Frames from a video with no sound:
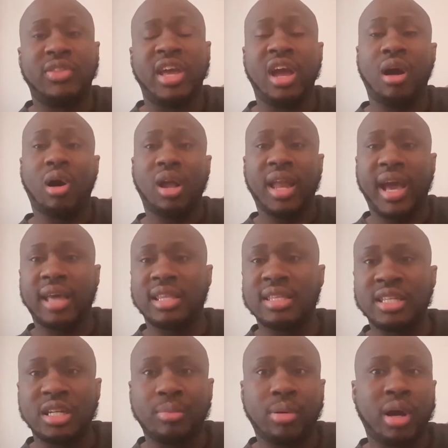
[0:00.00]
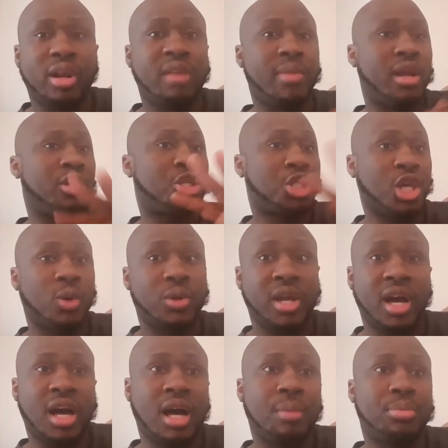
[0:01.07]
They all at the dinner party. Everybody showed
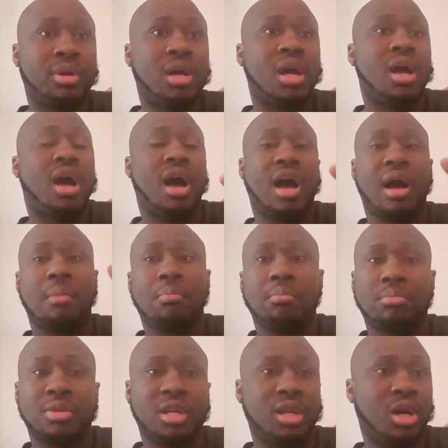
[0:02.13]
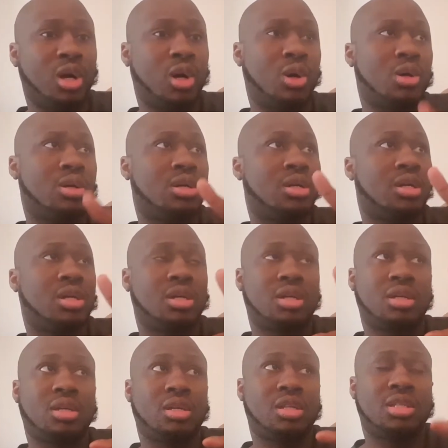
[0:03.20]
up. Um, you know,
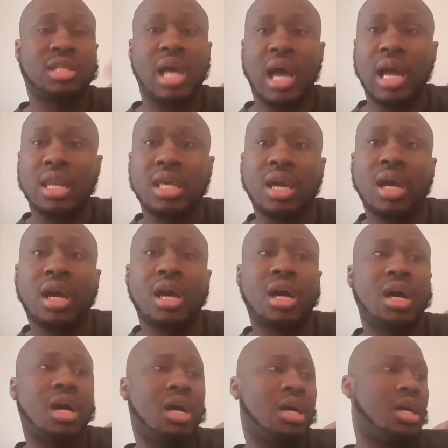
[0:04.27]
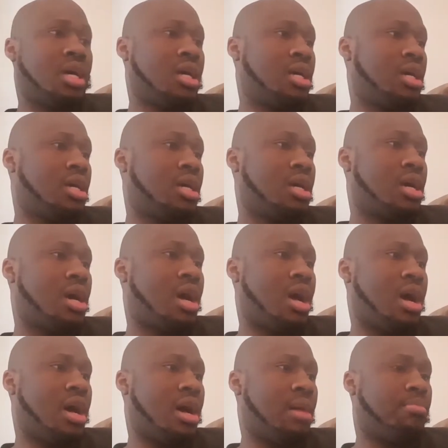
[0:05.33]
Tanya.
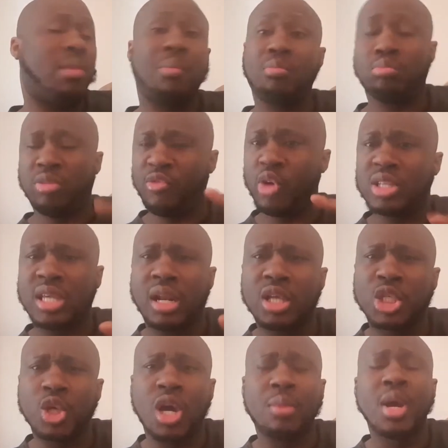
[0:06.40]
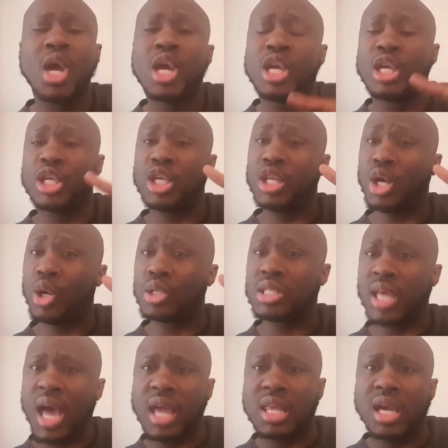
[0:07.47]
Um, but before Tanya showed up, you know,
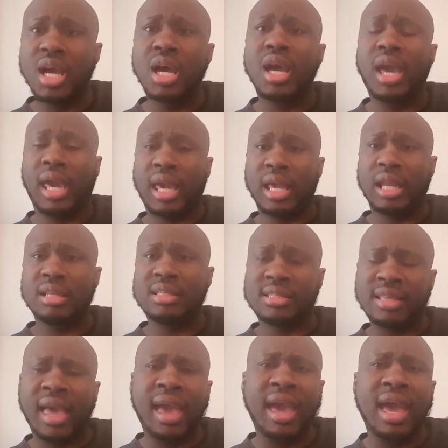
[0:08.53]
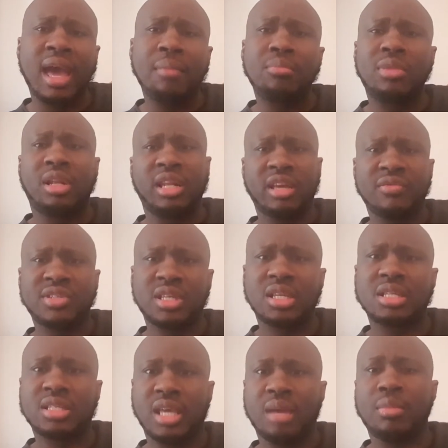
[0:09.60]
Tanya and Sam lives in the
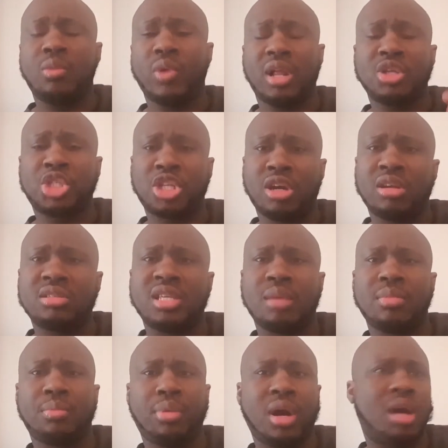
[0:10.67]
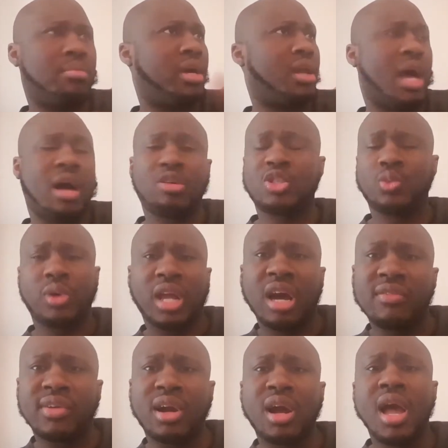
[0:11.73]
same, well, share the same apartment, house,
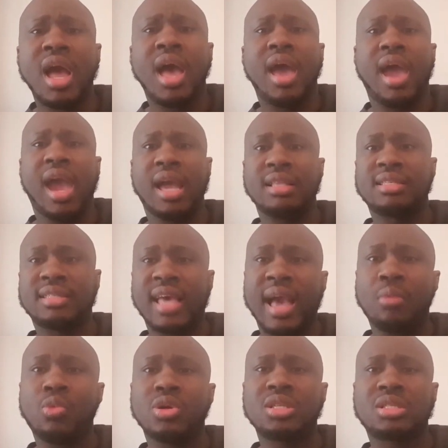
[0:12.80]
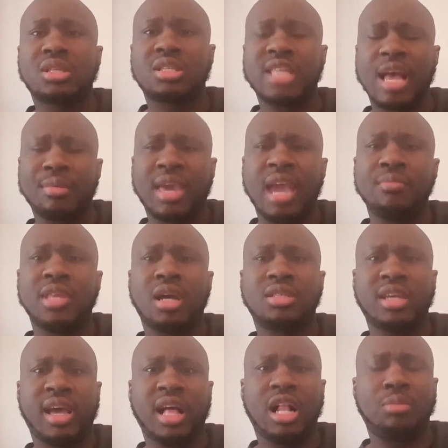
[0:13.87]
whatever. And Sam was, Sam came down
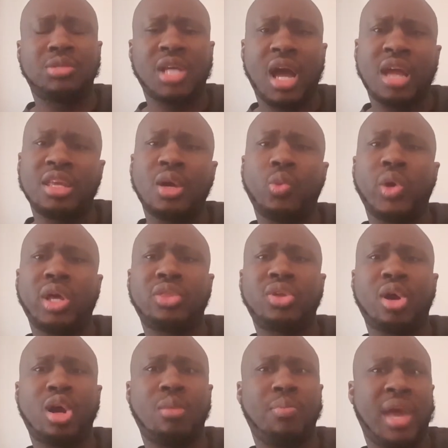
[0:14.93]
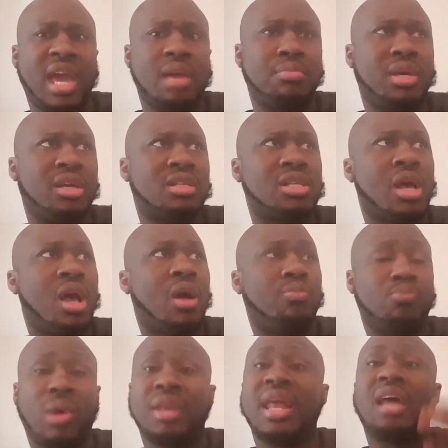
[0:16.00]
to help Tanya with her babies,
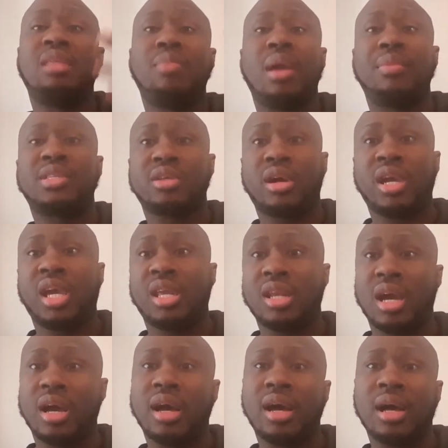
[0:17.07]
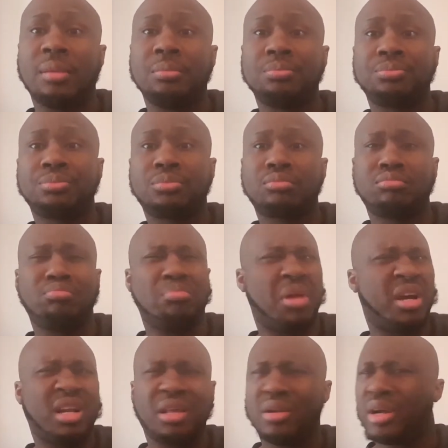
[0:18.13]
but now the babies are in um,
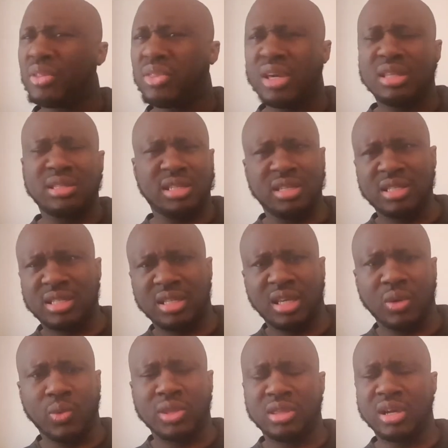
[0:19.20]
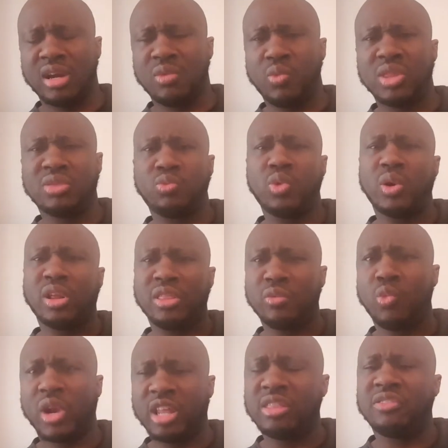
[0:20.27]
Maryland or I think DC with their, with one of the
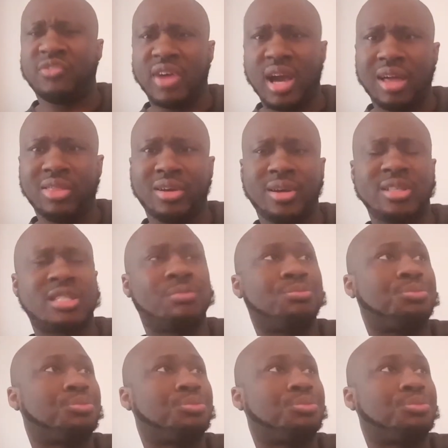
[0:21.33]
one of the fathers.